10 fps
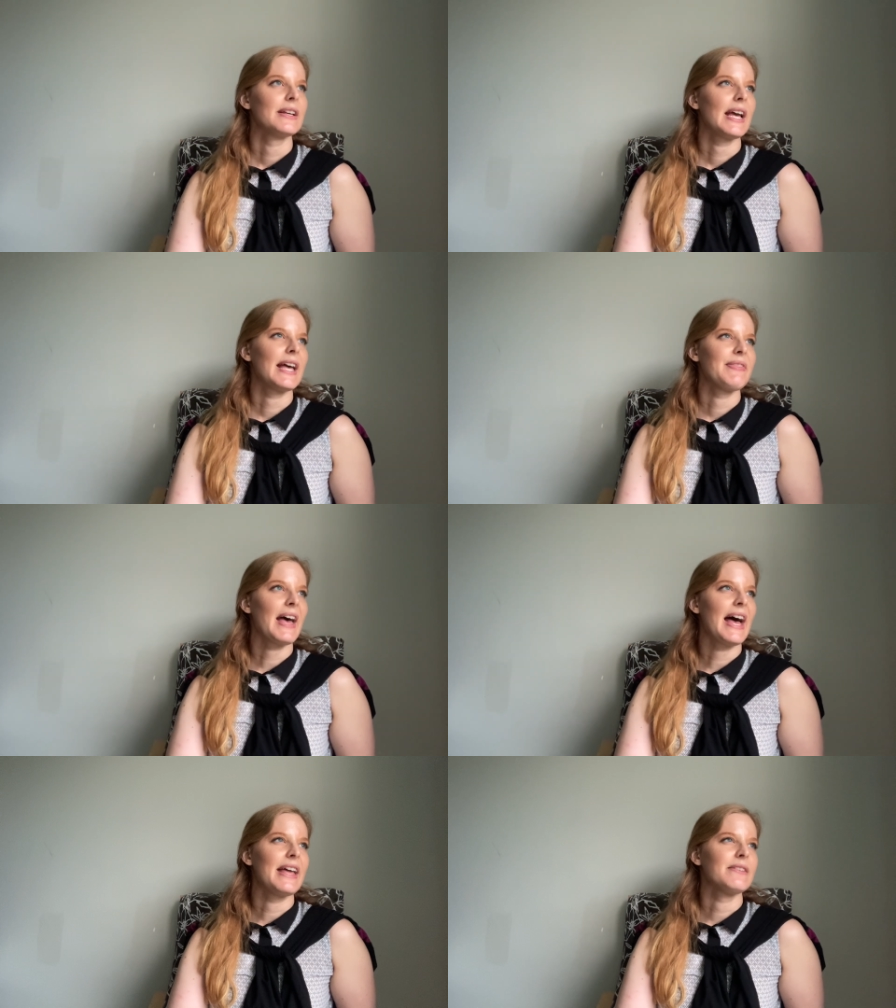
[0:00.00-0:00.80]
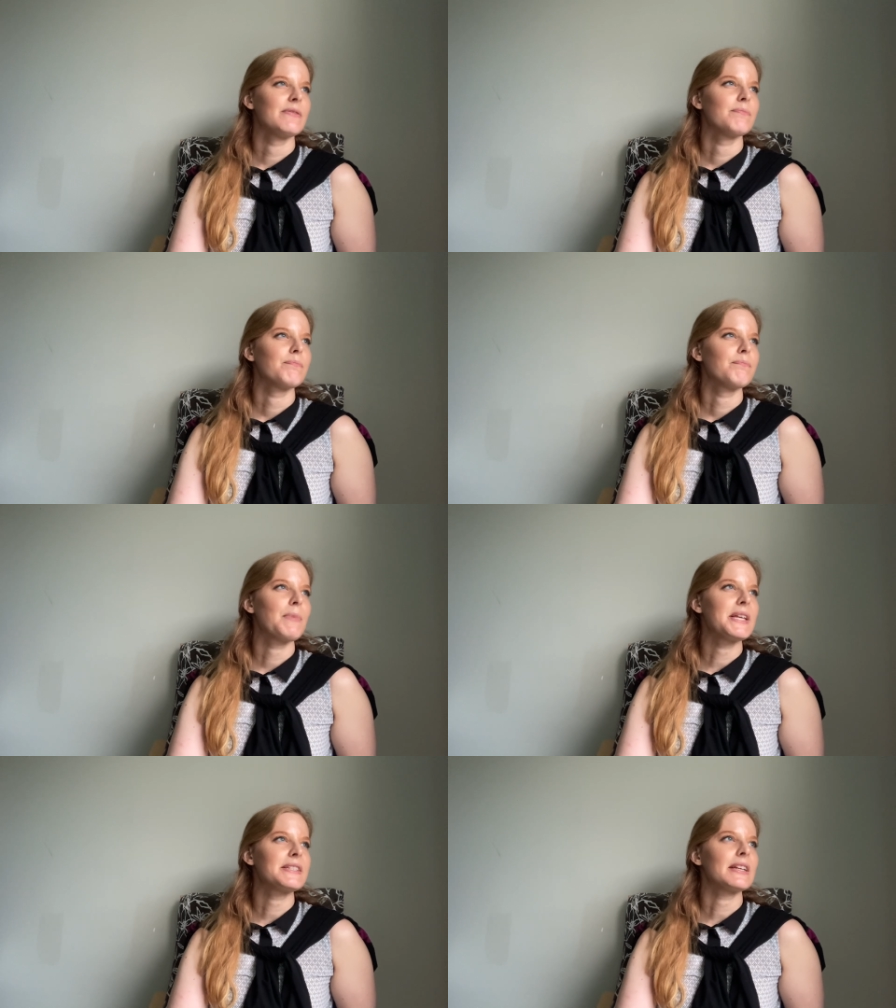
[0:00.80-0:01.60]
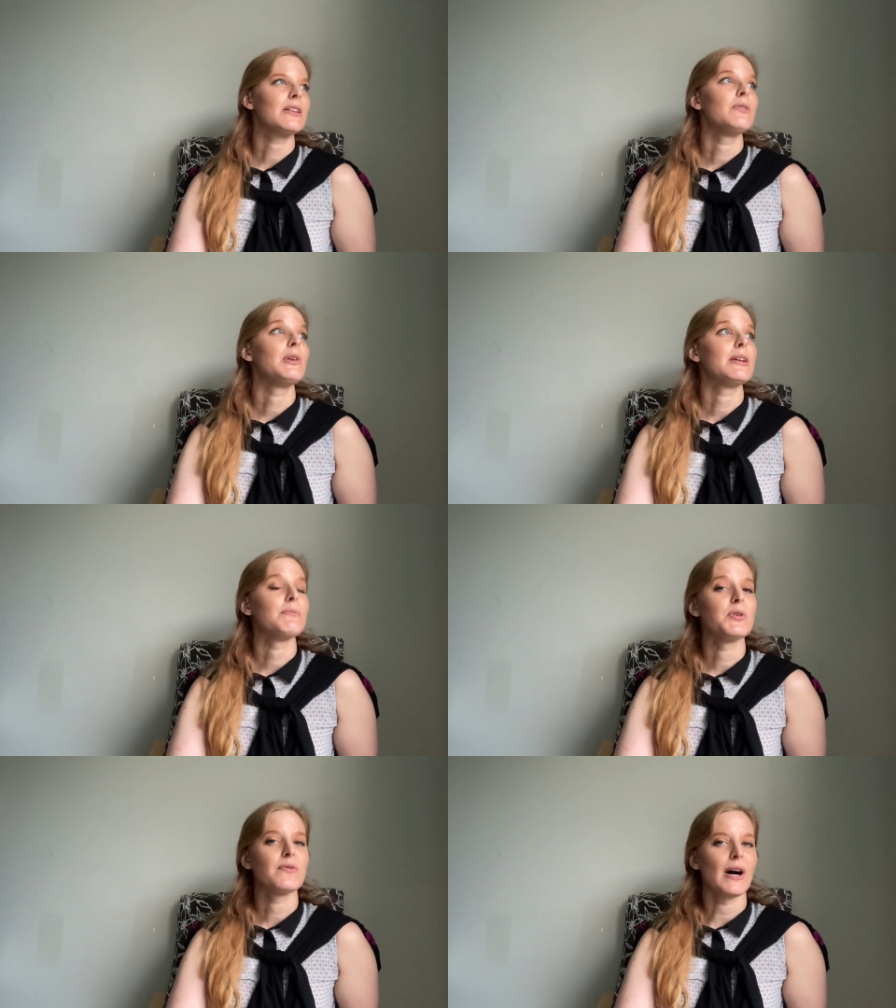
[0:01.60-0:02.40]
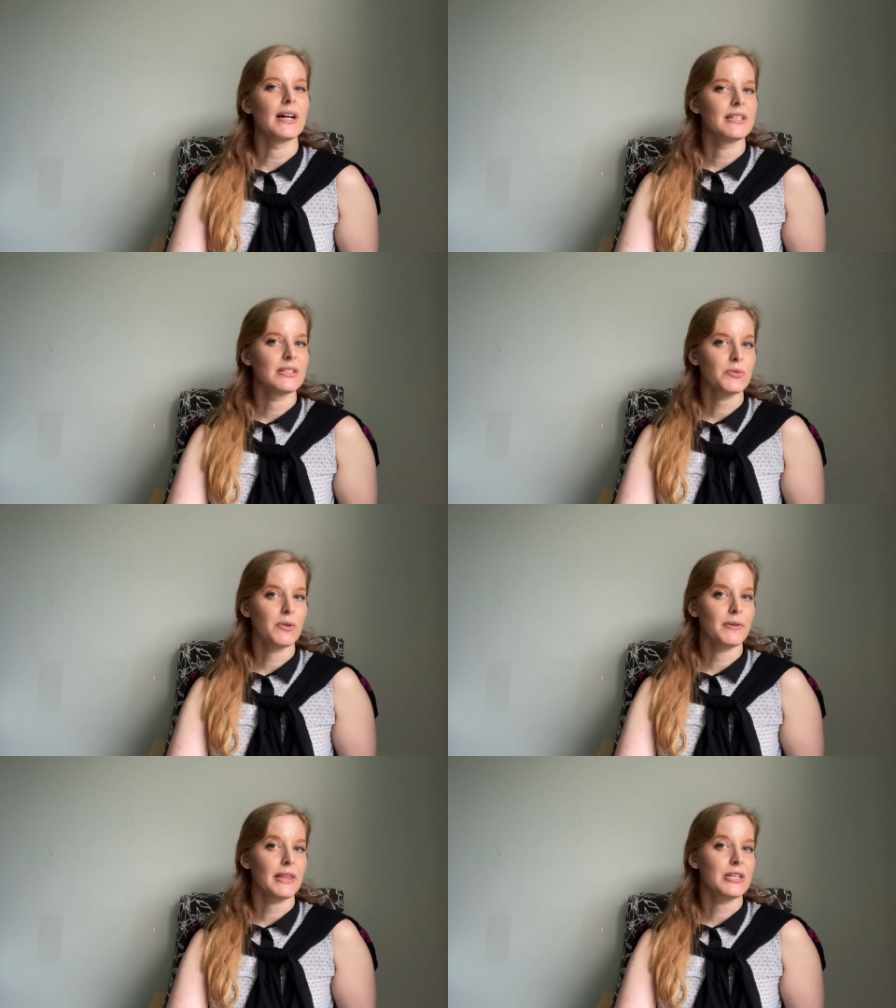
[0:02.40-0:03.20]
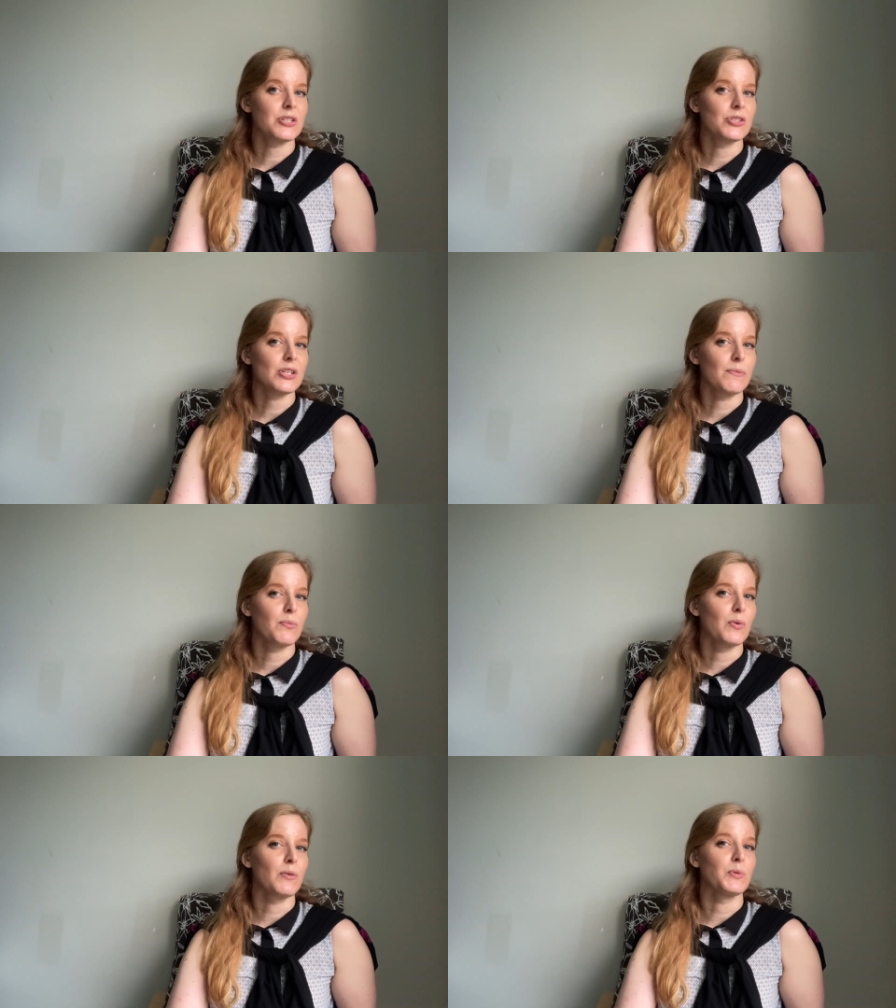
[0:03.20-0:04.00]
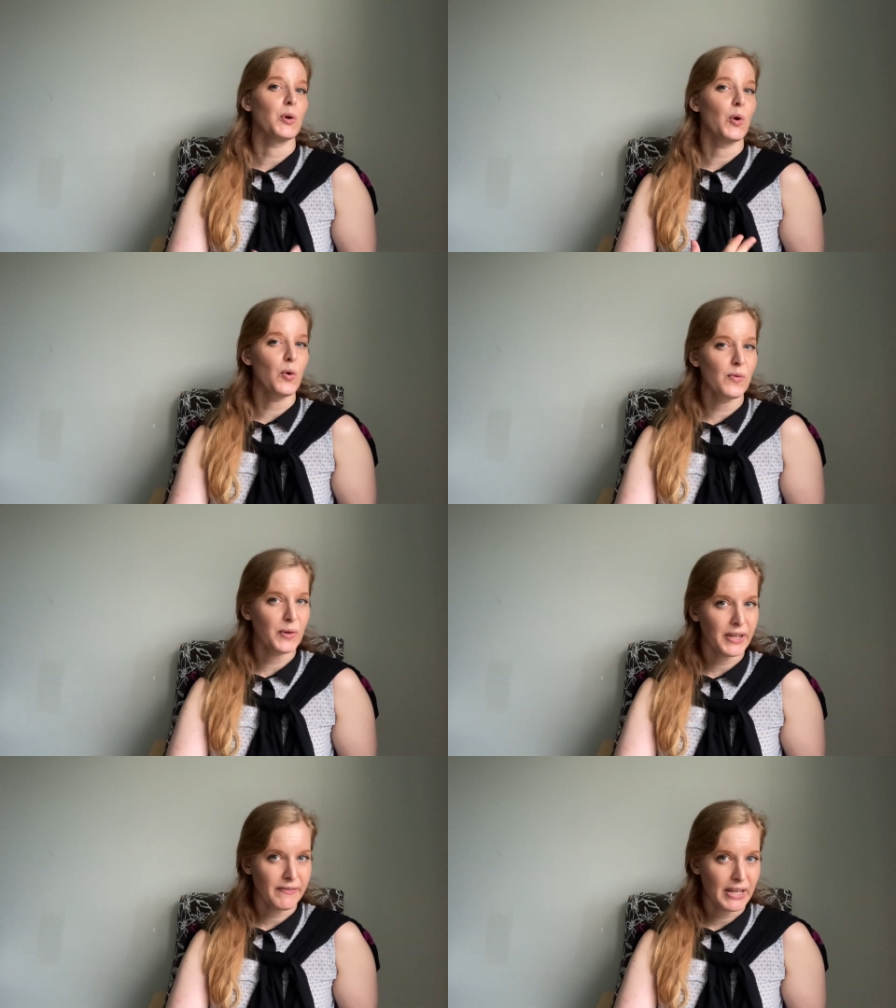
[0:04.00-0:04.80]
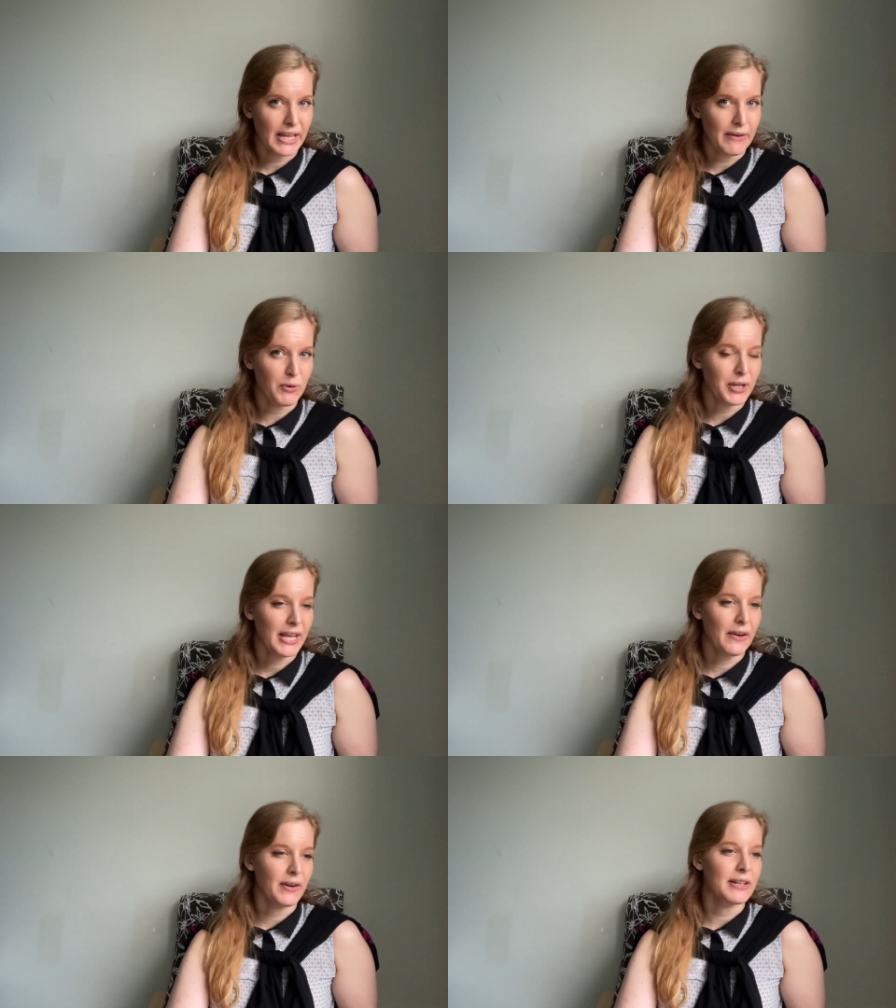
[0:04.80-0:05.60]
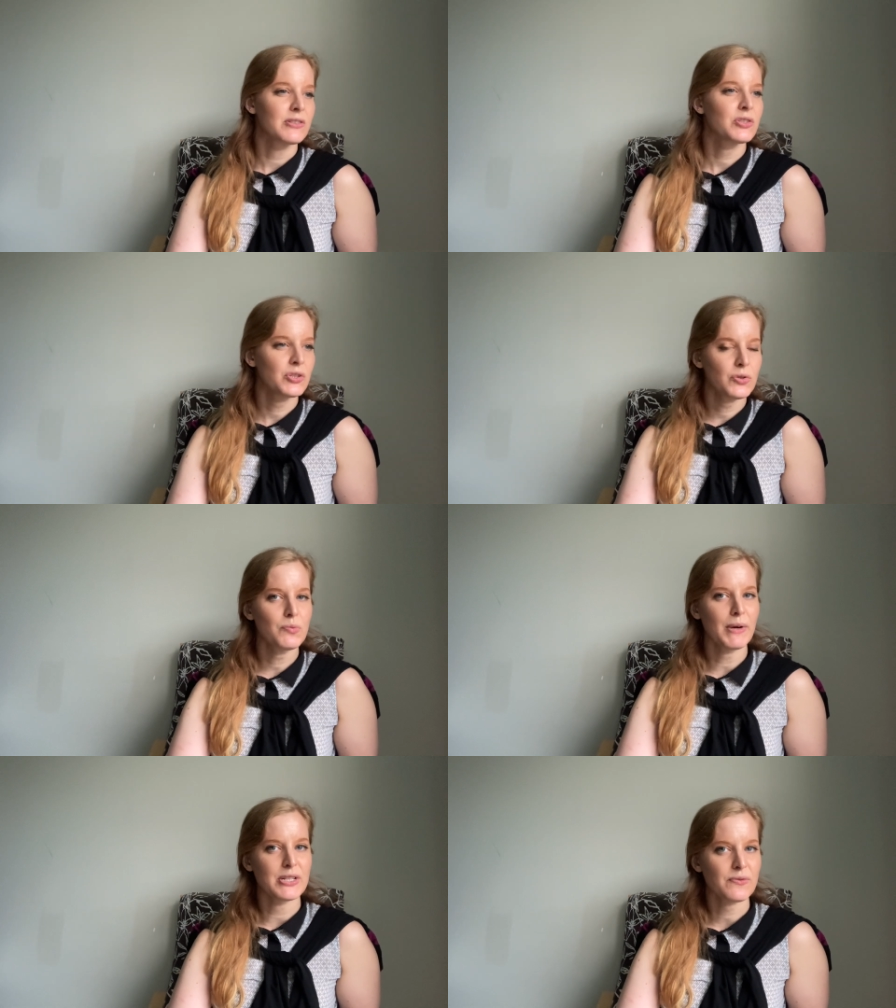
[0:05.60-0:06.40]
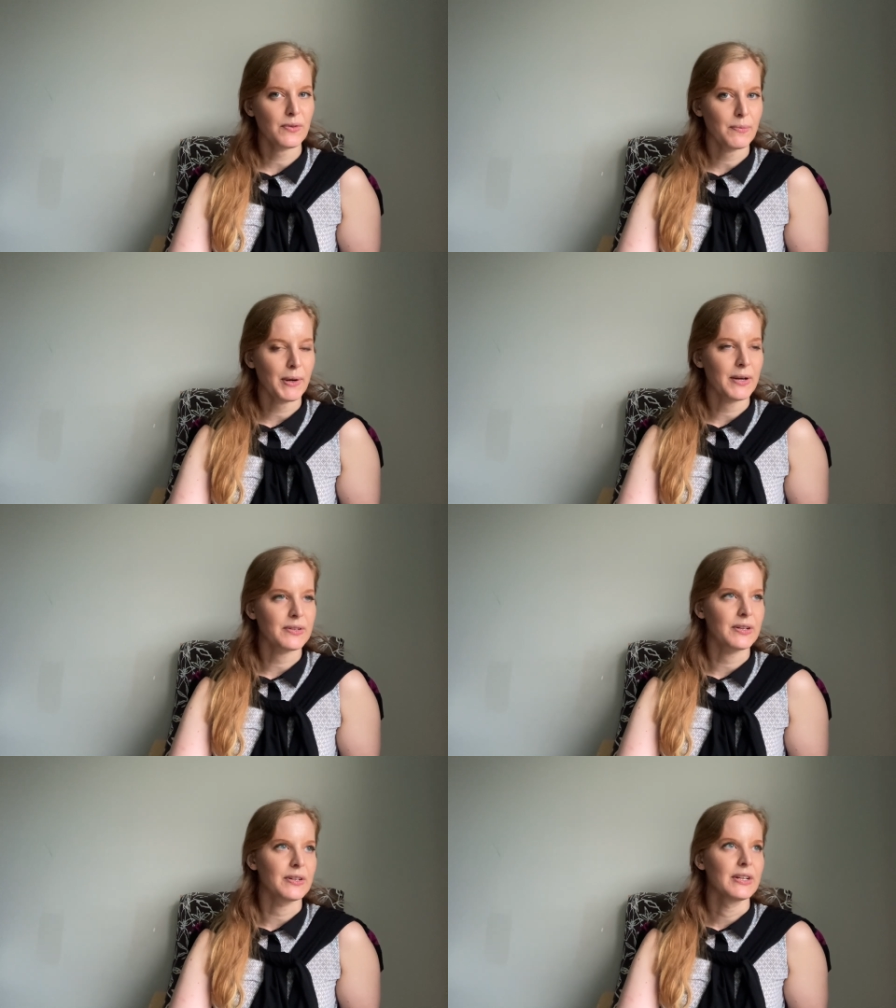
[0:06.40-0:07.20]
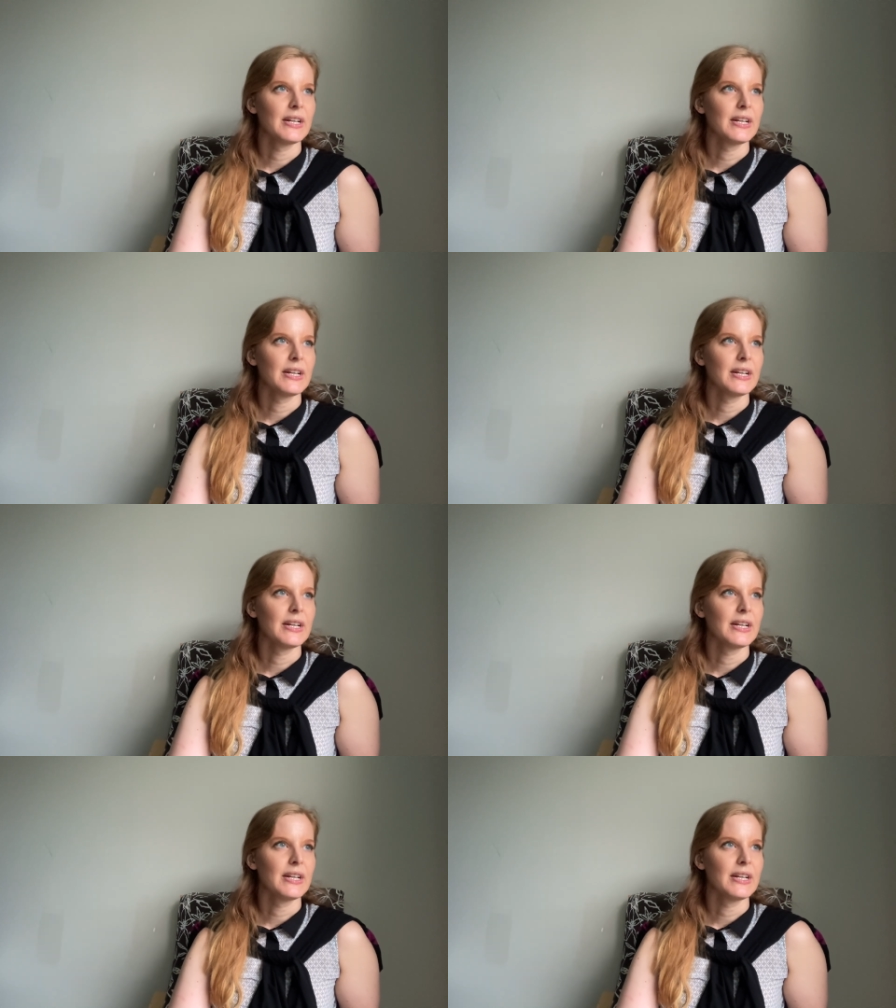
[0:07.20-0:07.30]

And then basically we can move on into a relationship where we're overgiving and we're caring too much for a partner